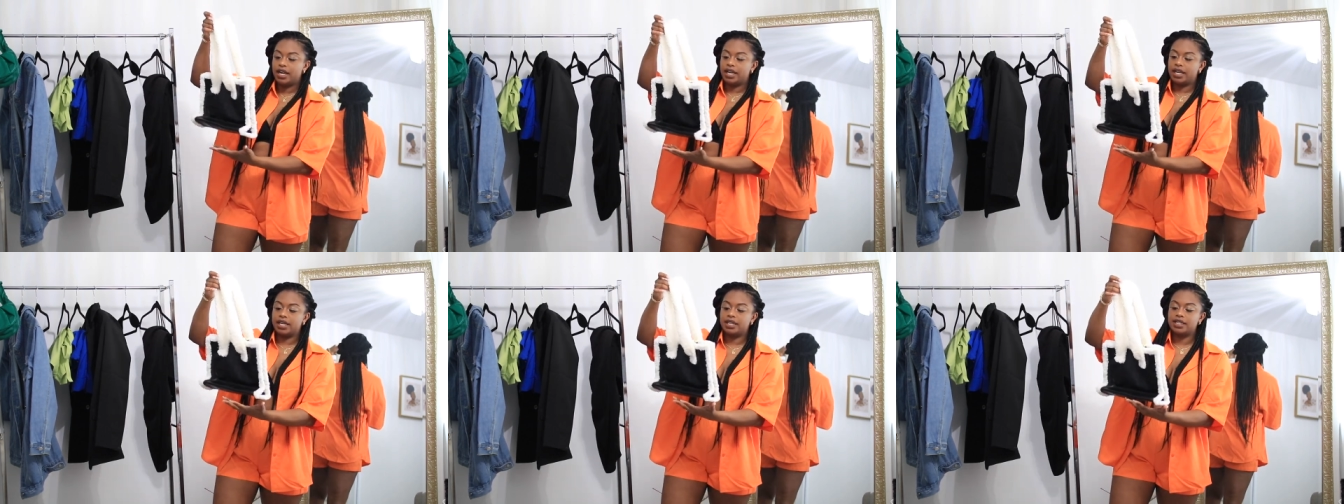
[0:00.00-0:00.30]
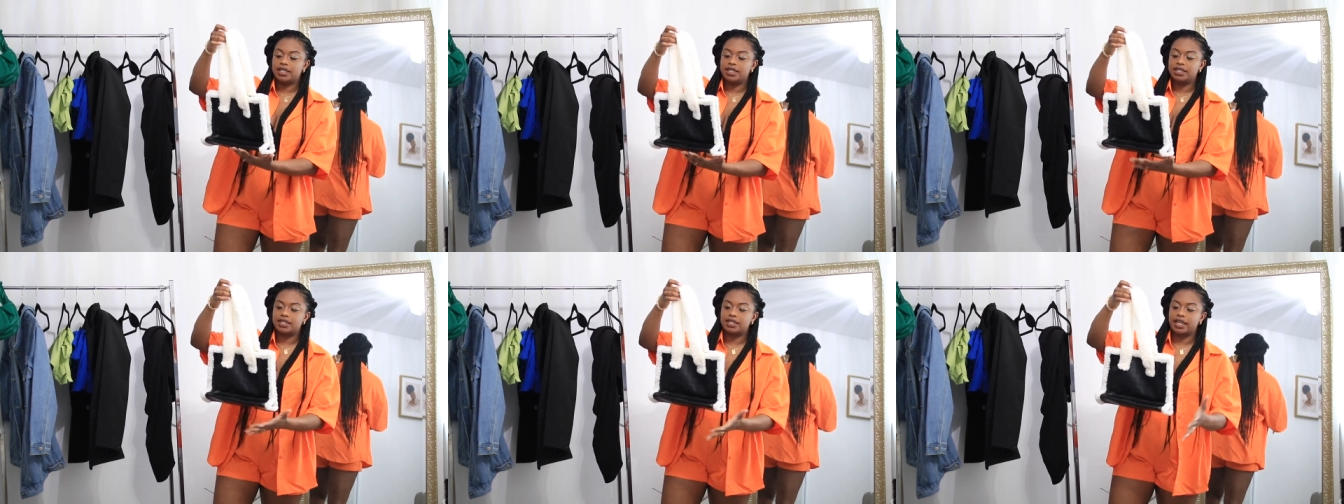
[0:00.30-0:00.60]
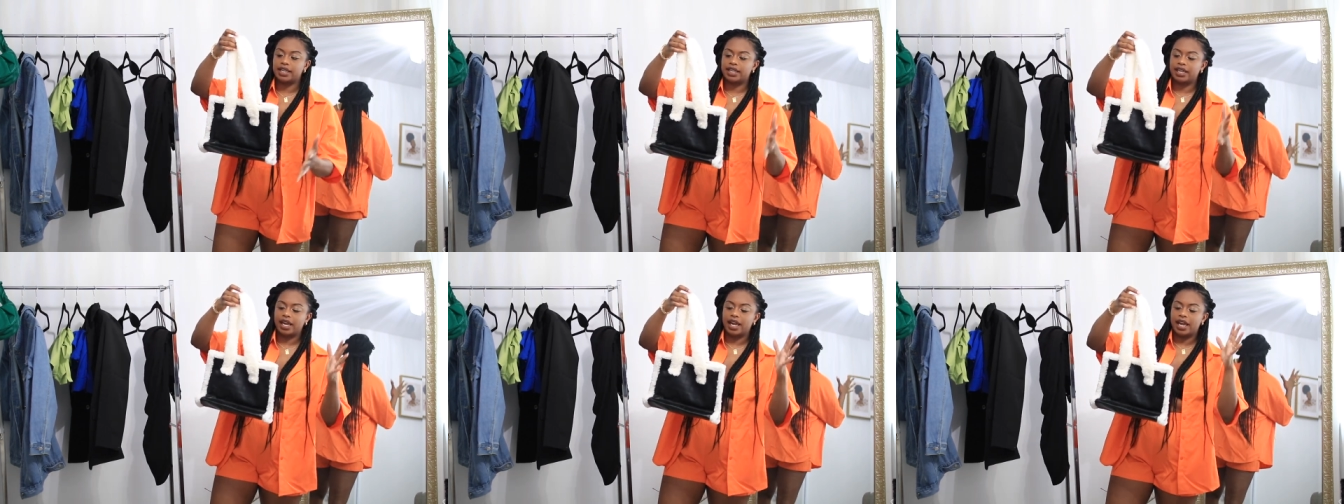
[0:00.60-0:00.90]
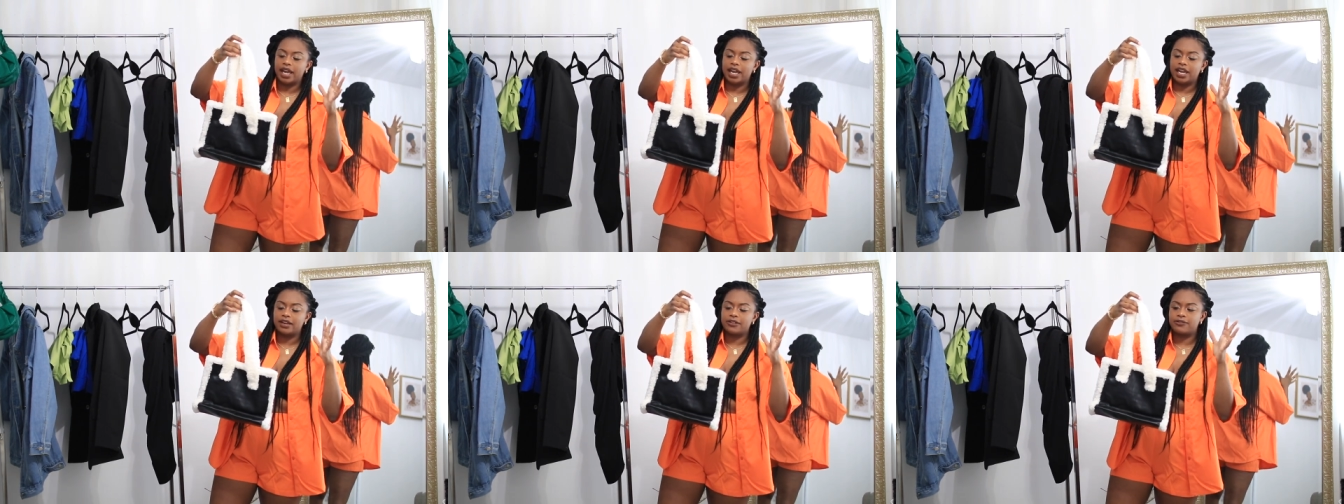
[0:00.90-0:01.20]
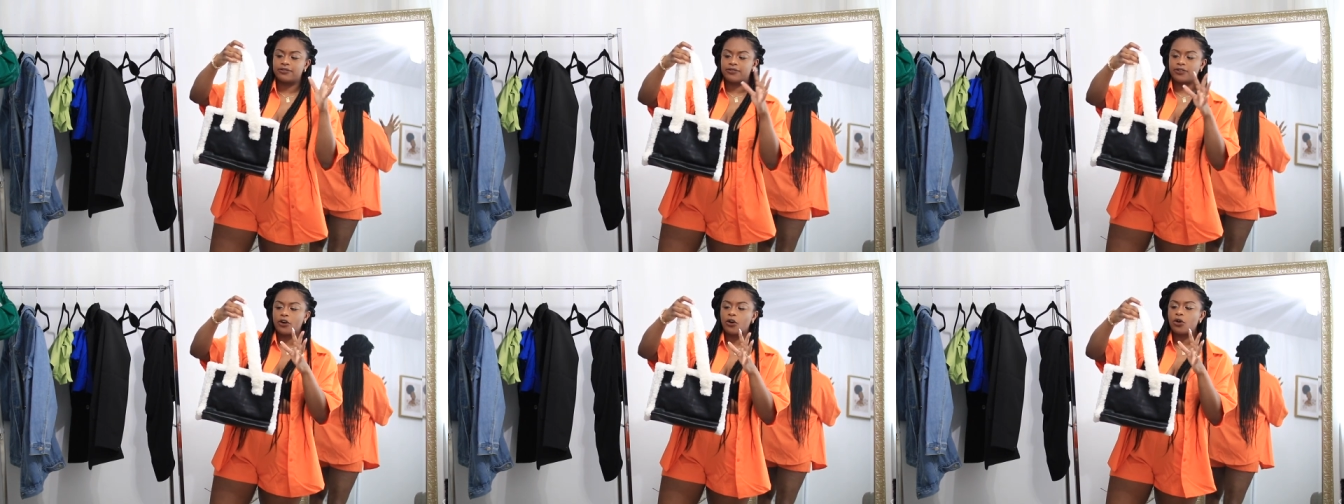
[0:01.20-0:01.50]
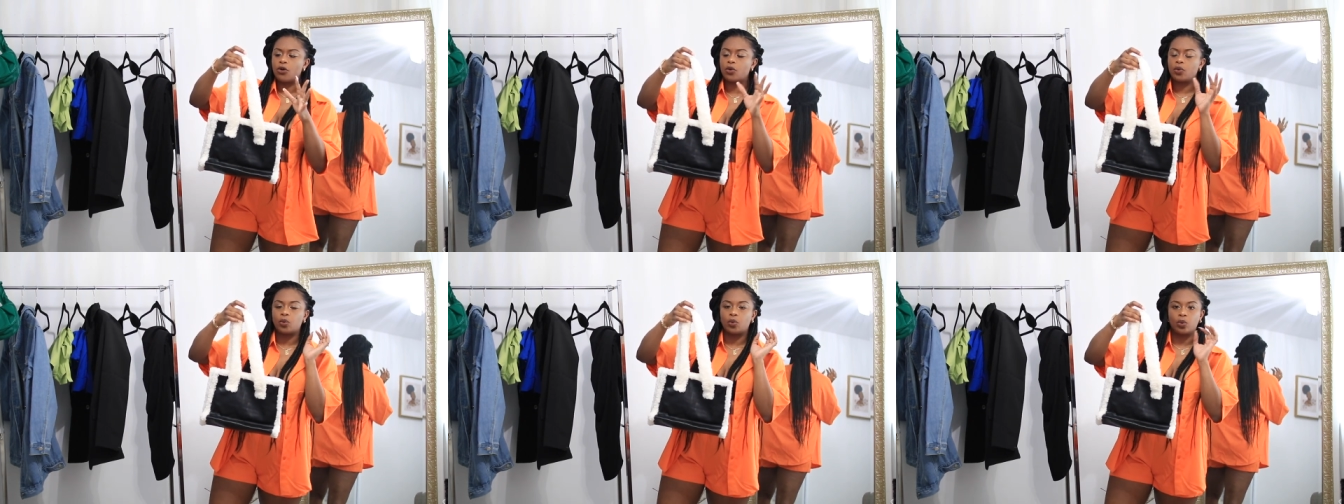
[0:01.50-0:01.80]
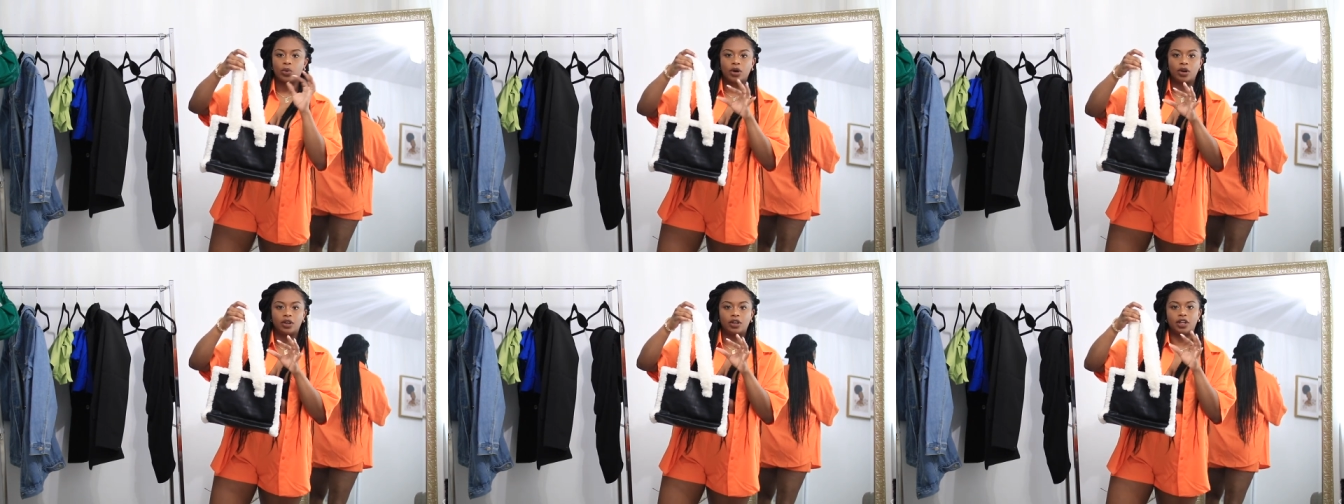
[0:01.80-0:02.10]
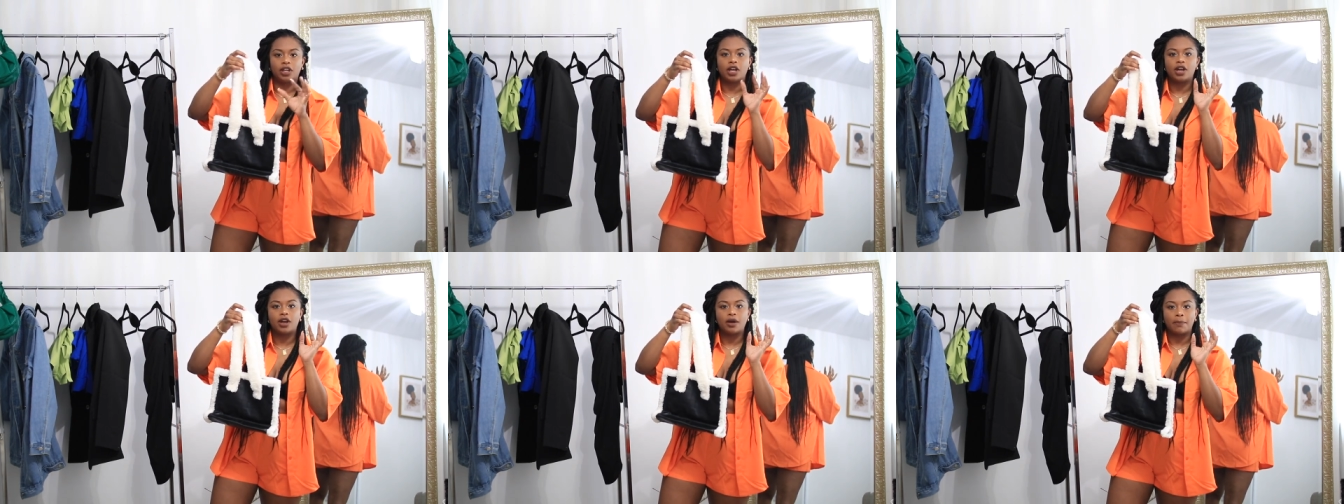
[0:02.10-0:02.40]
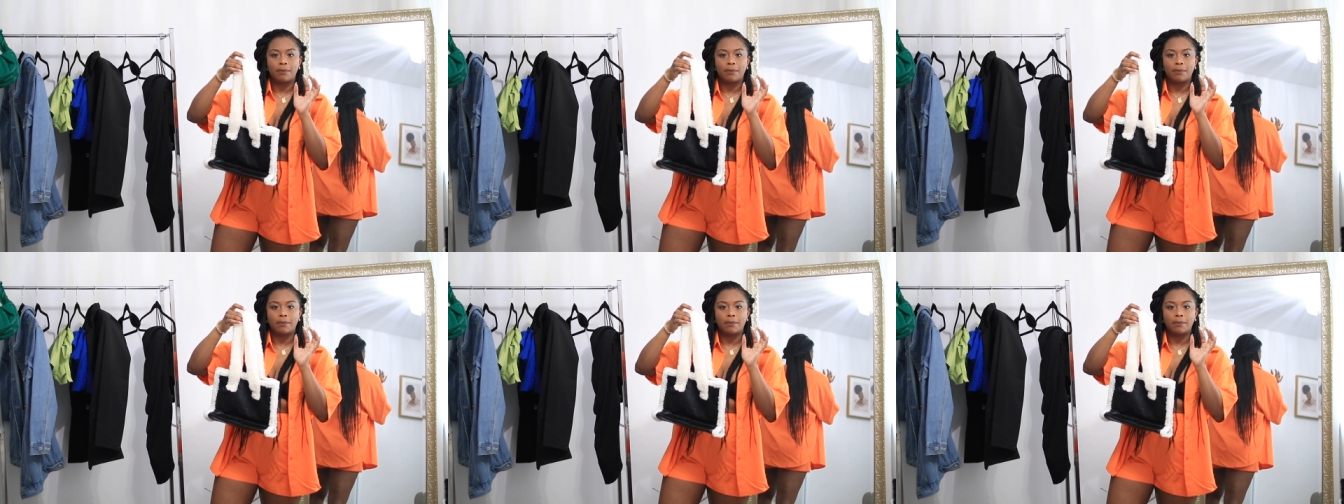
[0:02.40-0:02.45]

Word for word: It is like a faux wool